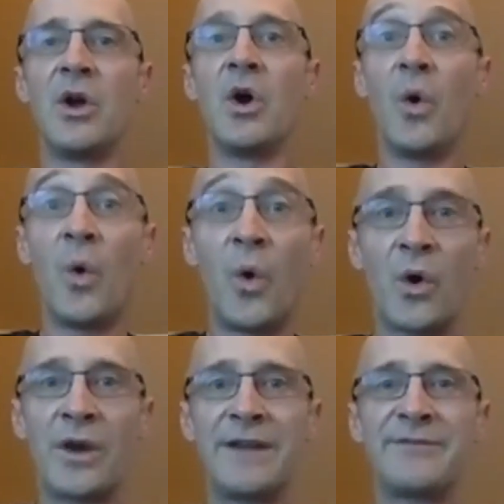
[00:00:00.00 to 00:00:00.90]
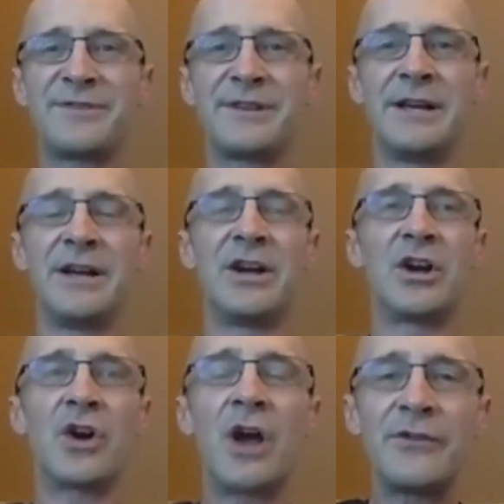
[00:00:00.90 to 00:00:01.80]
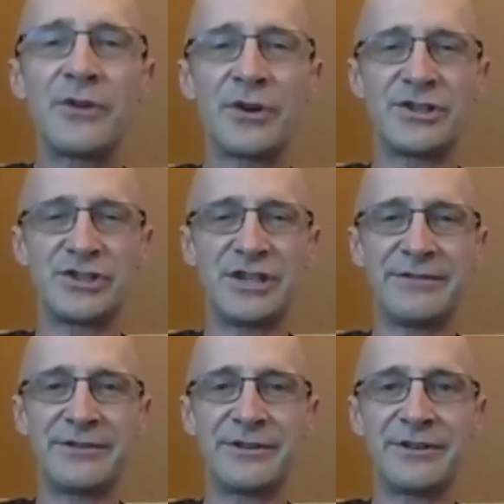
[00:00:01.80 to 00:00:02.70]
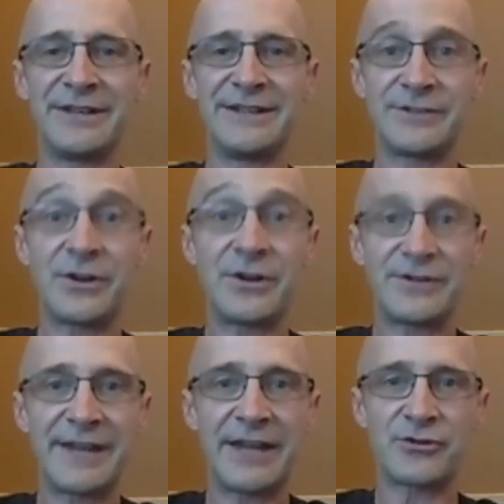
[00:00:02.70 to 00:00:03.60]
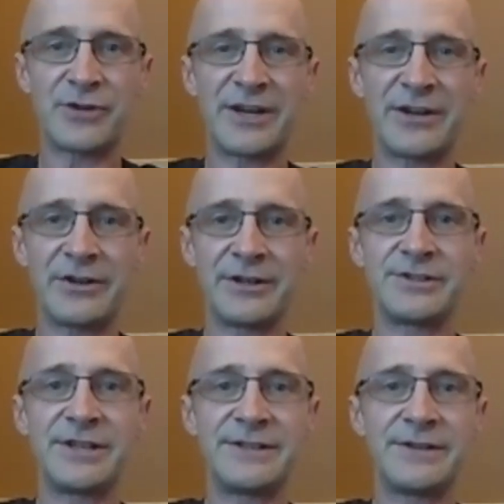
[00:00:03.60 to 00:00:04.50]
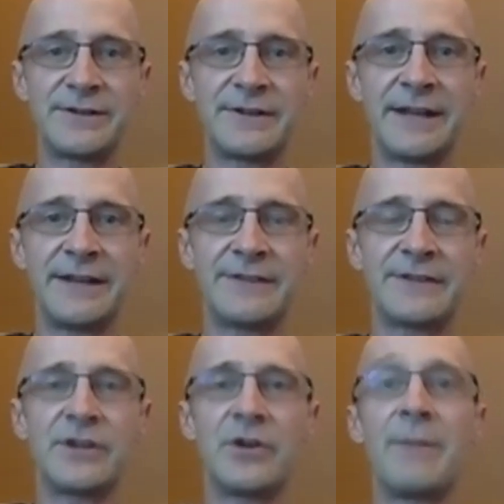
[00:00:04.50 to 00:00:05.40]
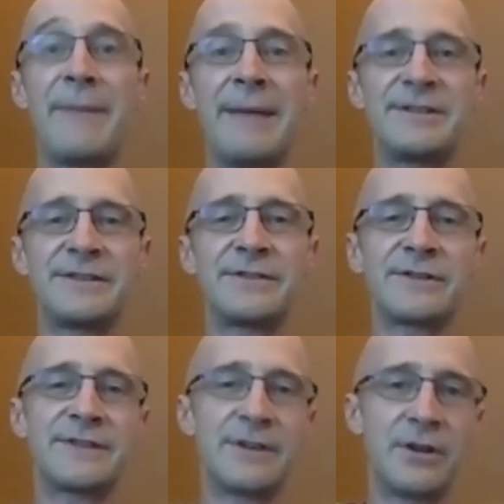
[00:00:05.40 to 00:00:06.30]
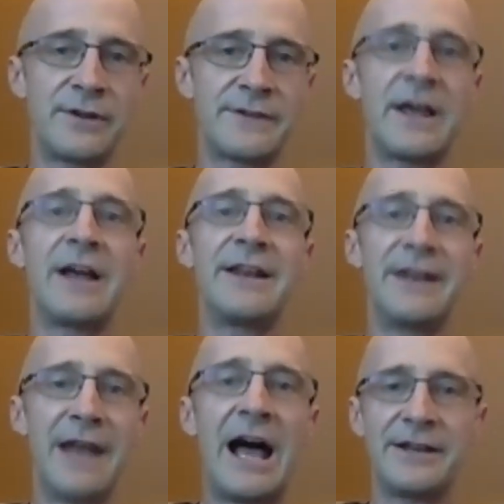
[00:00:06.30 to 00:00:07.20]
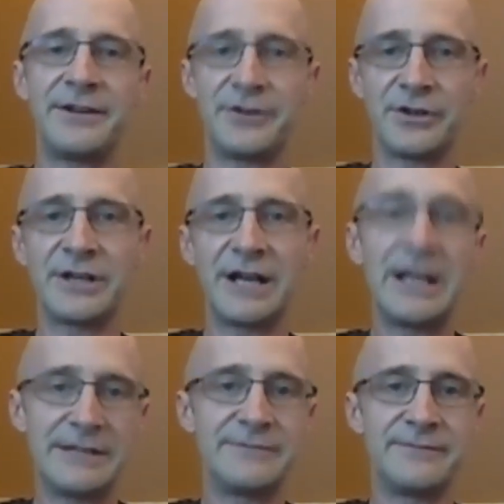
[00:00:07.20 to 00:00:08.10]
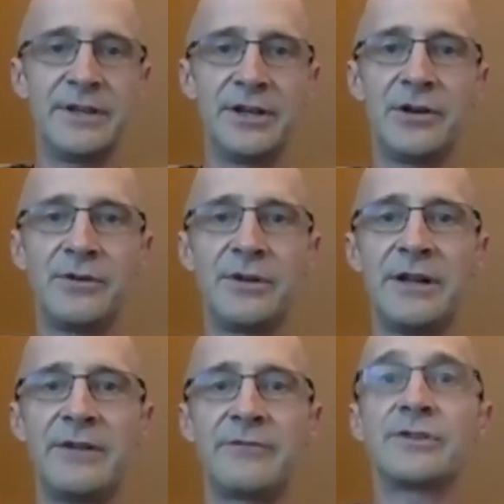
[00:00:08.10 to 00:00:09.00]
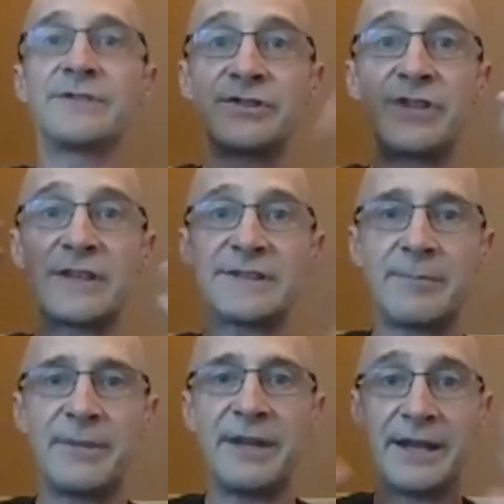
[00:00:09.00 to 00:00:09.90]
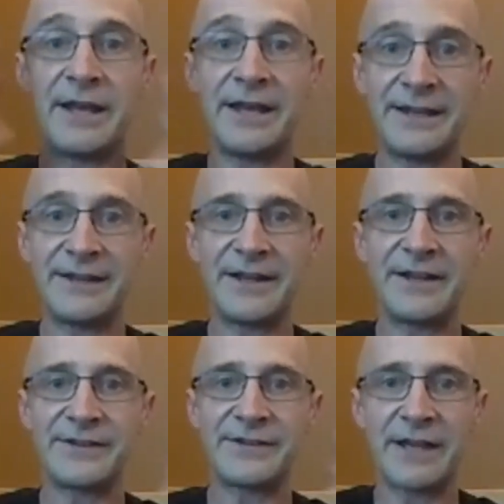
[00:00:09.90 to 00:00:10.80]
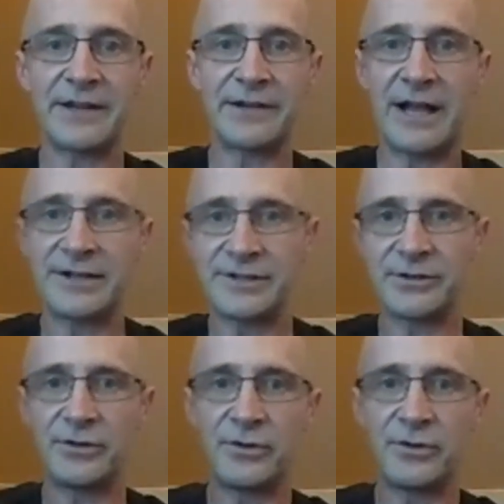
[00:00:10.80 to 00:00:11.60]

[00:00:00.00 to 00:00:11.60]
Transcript: or if her underachiever starts to get triggered. She starts to get insecure, and maybe she starts to notice a knot in her gut, versus just it being a psychological or